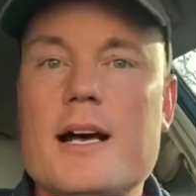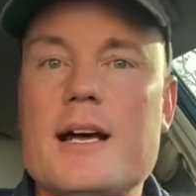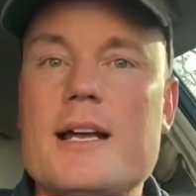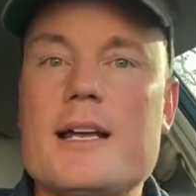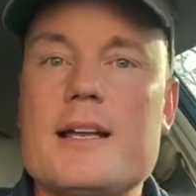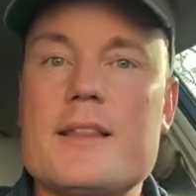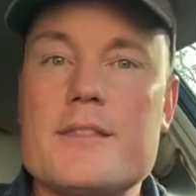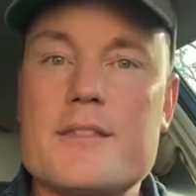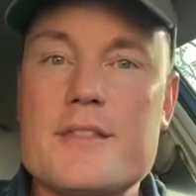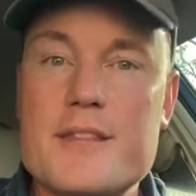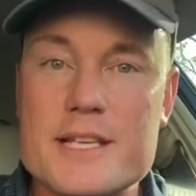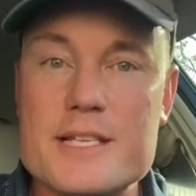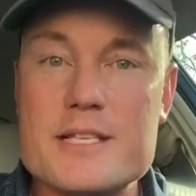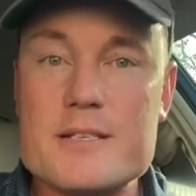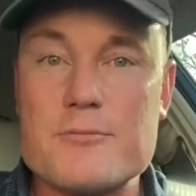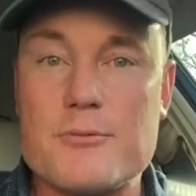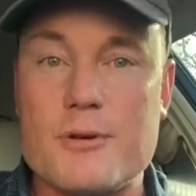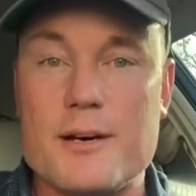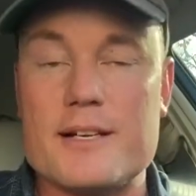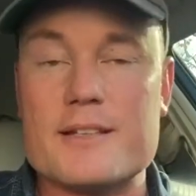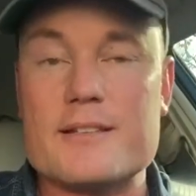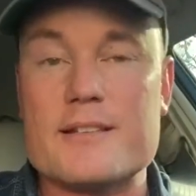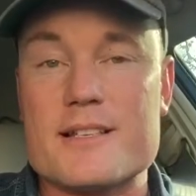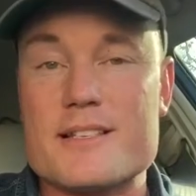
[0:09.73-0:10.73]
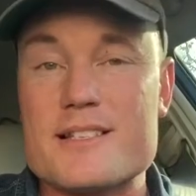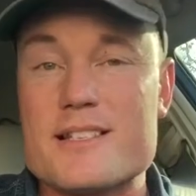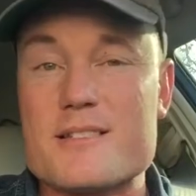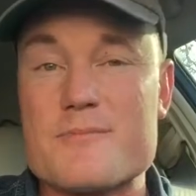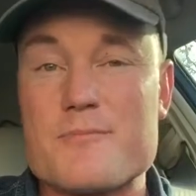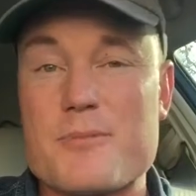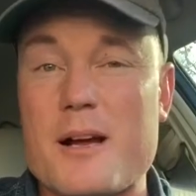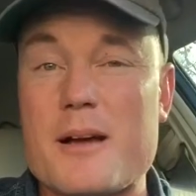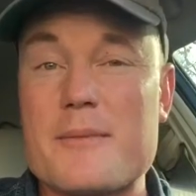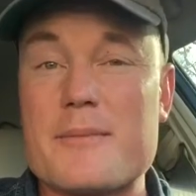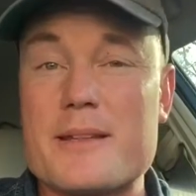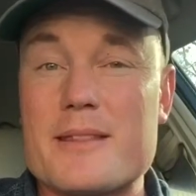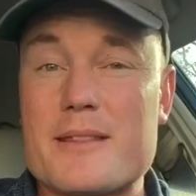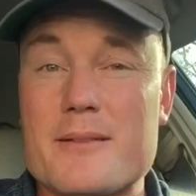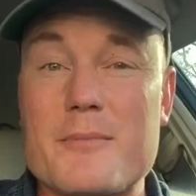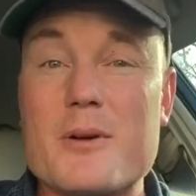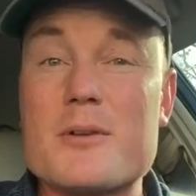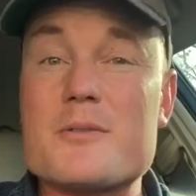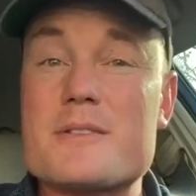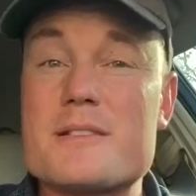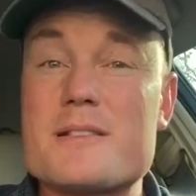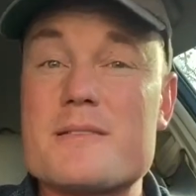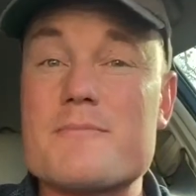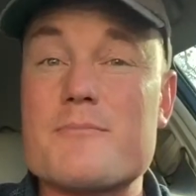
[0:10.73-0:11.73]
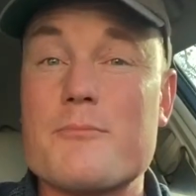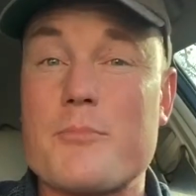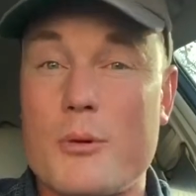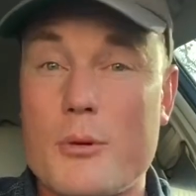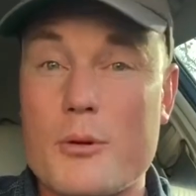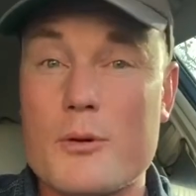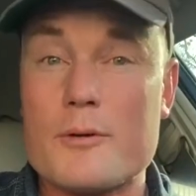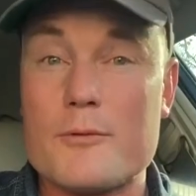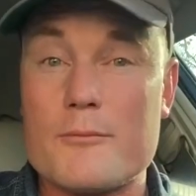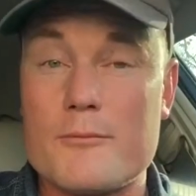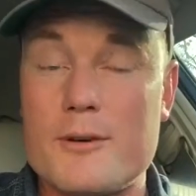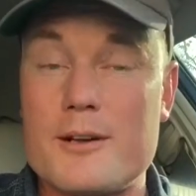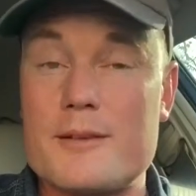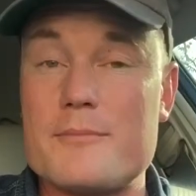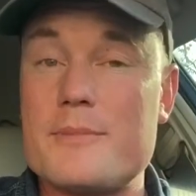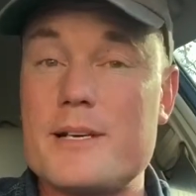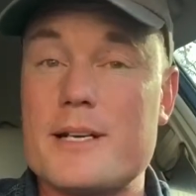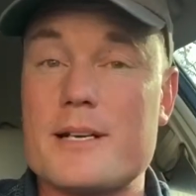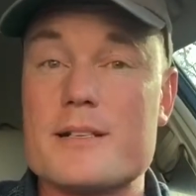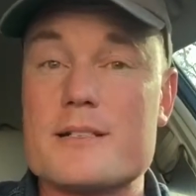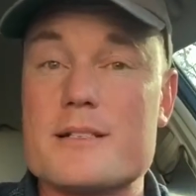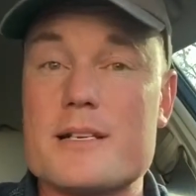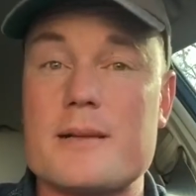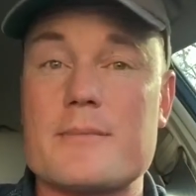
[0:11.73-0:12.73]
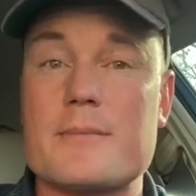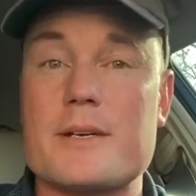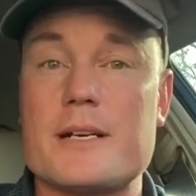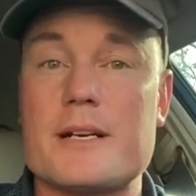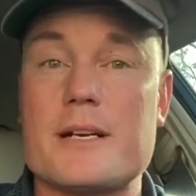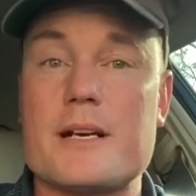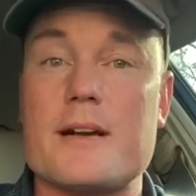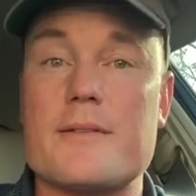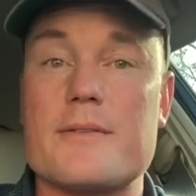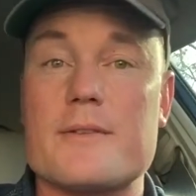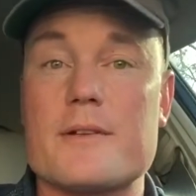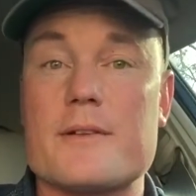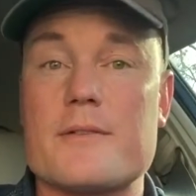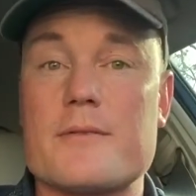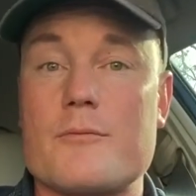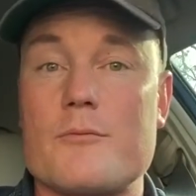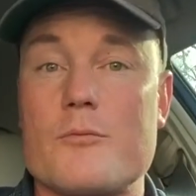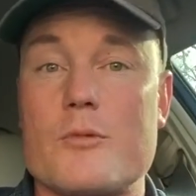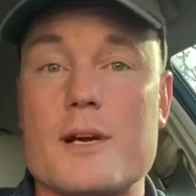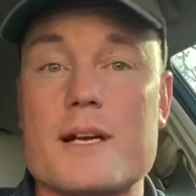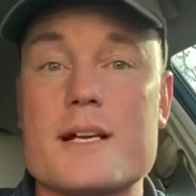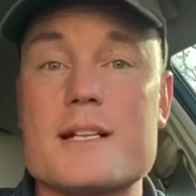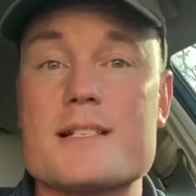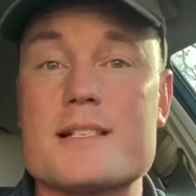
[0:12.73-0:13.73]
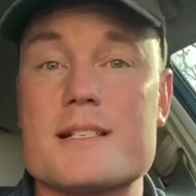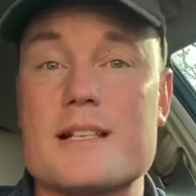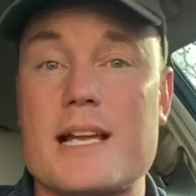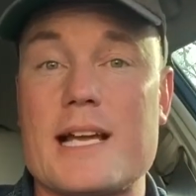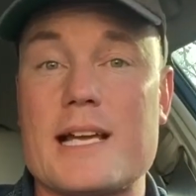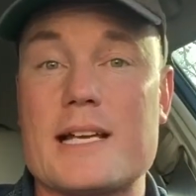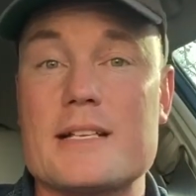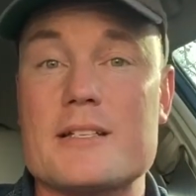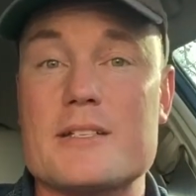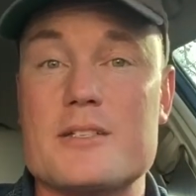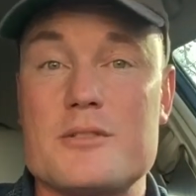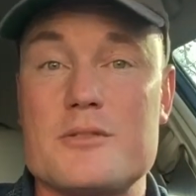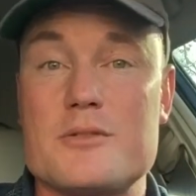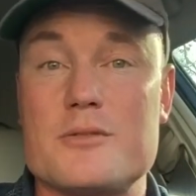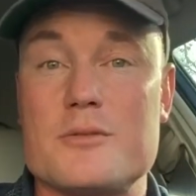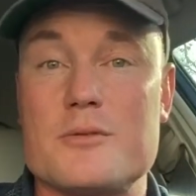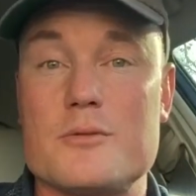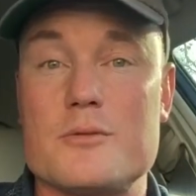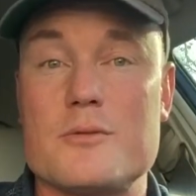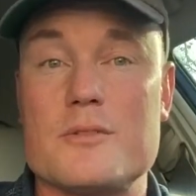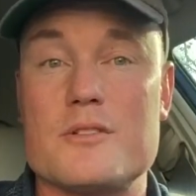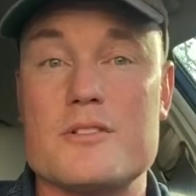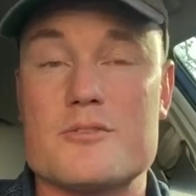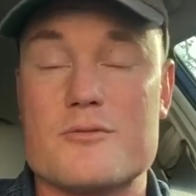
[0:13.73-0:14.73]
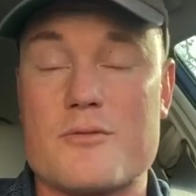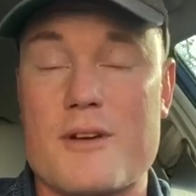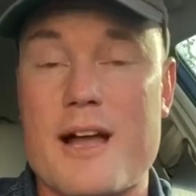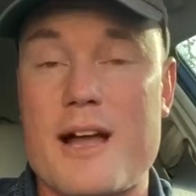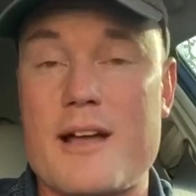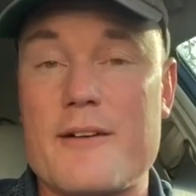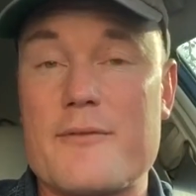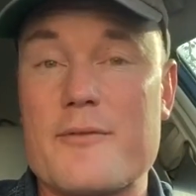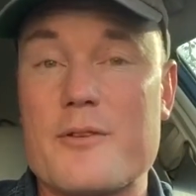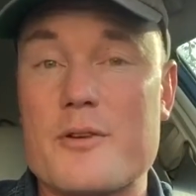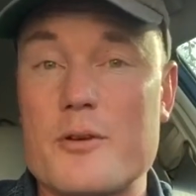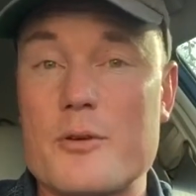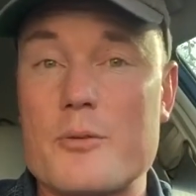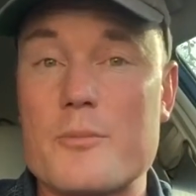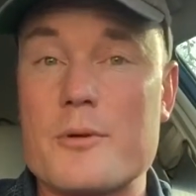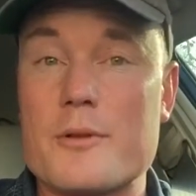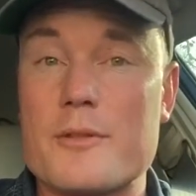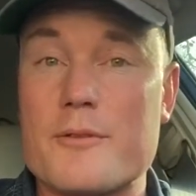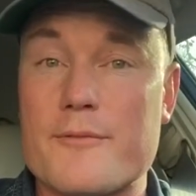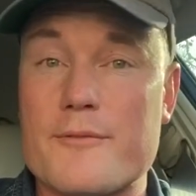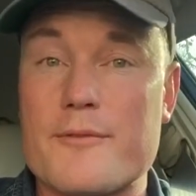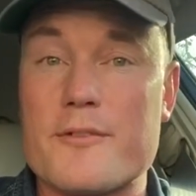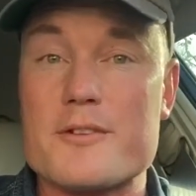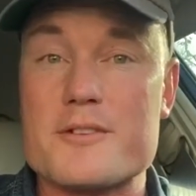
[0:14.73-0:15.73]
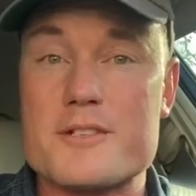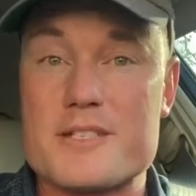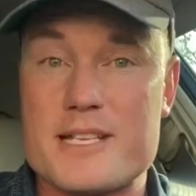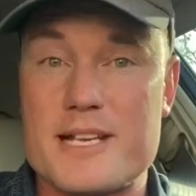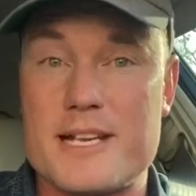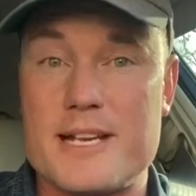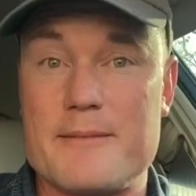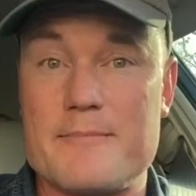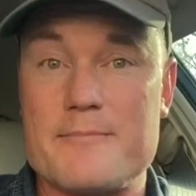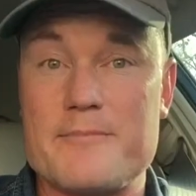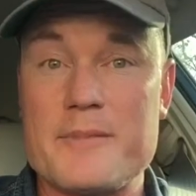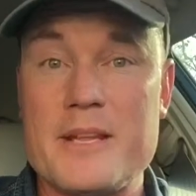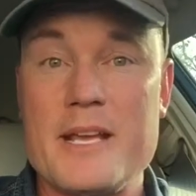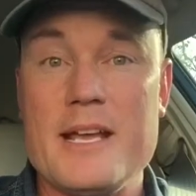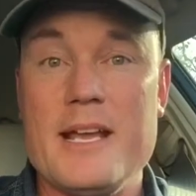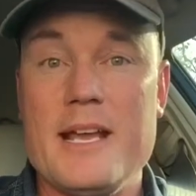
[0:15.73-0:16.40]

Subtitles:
In this one, this is probably the most important one because I'm going to cover what it's like to drive for Uber the first time.